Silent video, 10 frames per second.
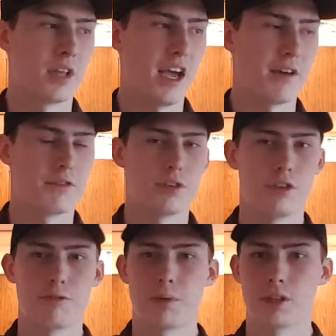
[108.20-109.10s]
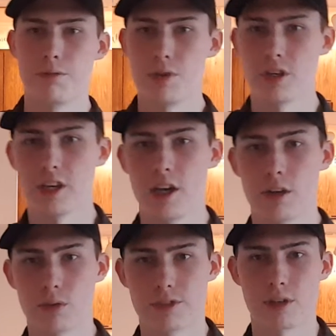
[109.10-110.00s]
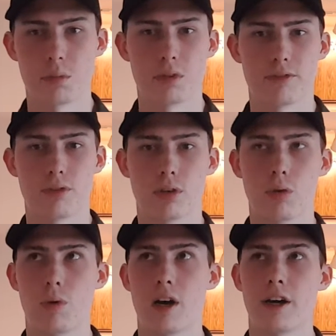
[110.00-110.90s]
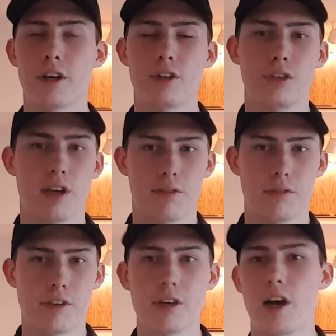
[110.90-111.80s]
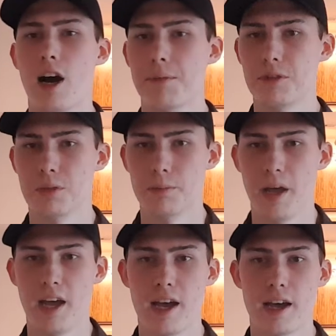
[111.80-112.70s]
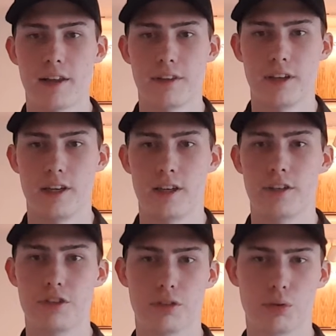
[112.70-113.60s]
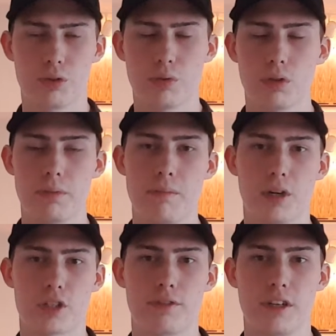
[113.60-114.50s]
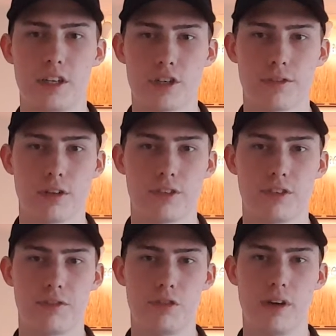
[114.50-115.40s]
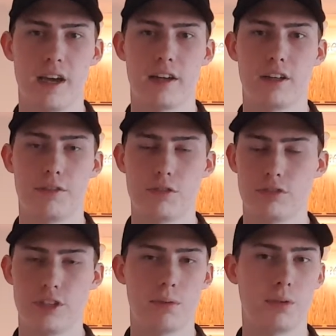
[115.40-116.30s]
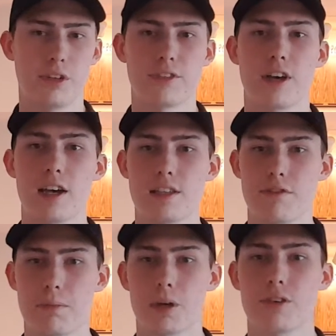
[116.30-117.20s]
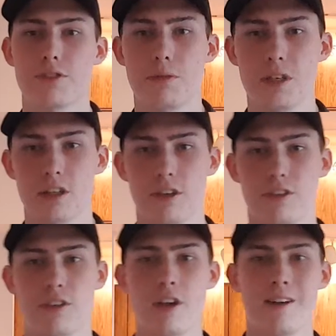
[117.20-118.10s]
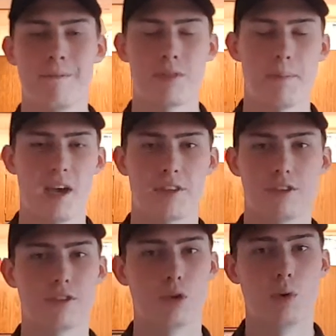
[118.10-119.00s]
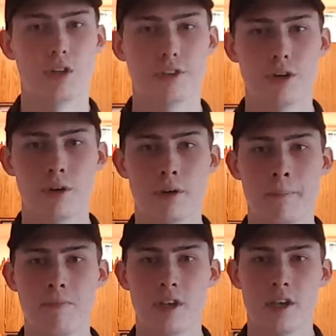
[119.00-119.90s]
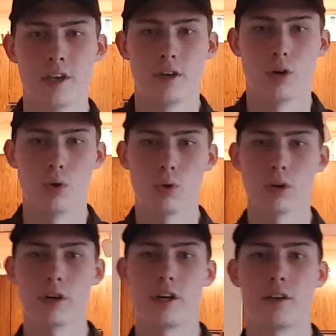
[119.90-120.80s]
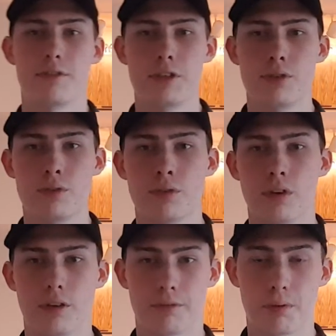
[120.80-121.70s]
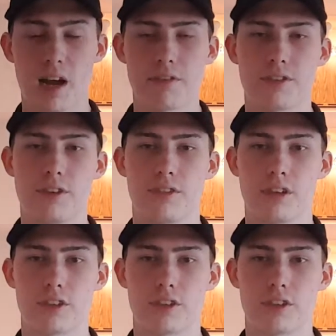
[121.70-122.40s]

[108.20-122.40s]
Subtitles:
after you've been communicating with someone for a while, you have a very optimal path, and there wouldn't be much of a difference if you double the size of the parcel because the path is so well known. Or if privacy is an